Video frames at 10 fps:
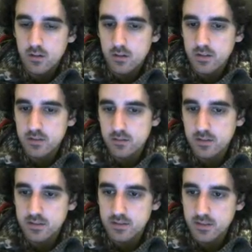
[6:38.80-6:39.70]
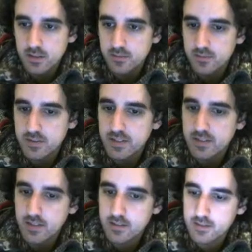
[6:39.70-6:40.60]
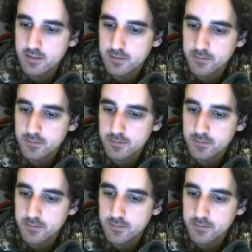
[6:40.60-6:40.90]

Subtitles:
alright, so let's see if that does it.